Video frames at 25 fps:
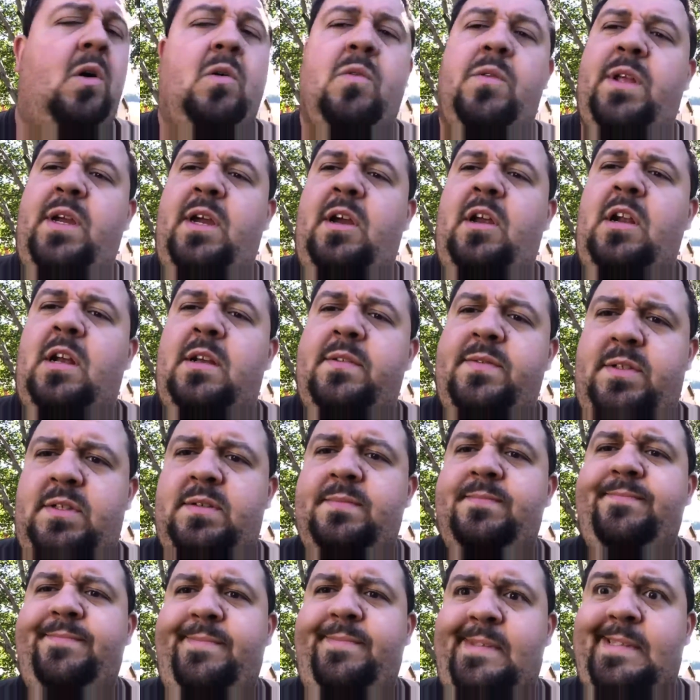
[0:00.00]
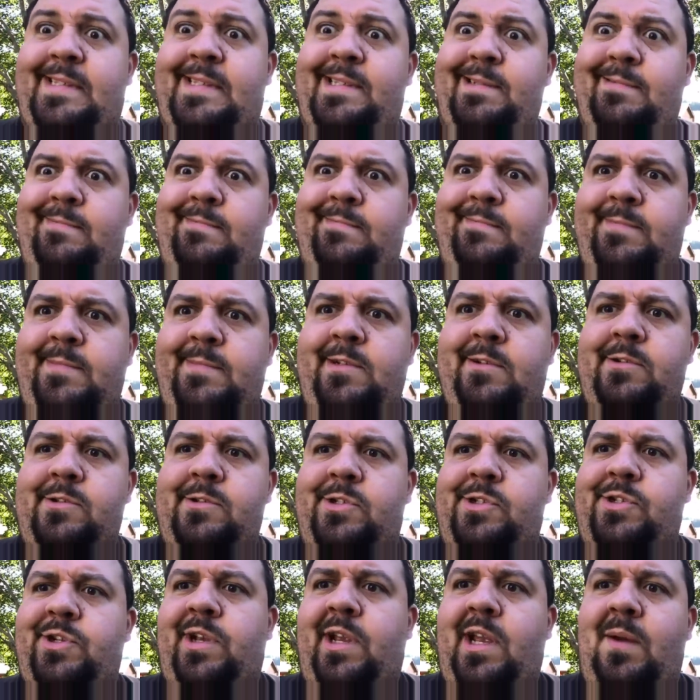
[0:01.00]
the cutoffs. Goes
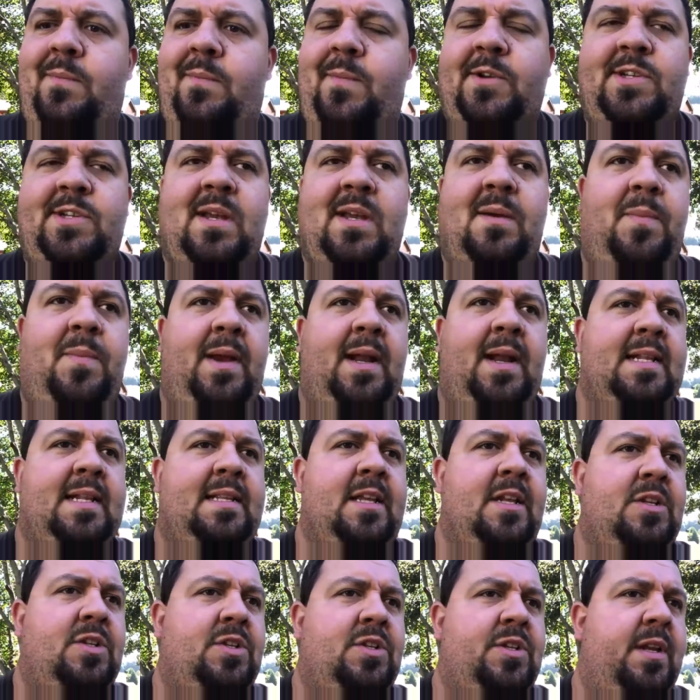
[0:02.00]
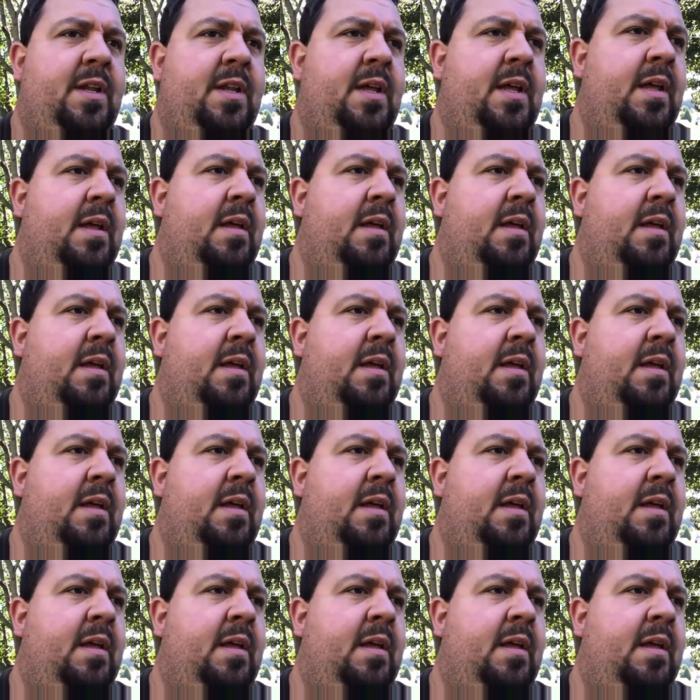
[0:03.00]
to show you how much I'm paying attention.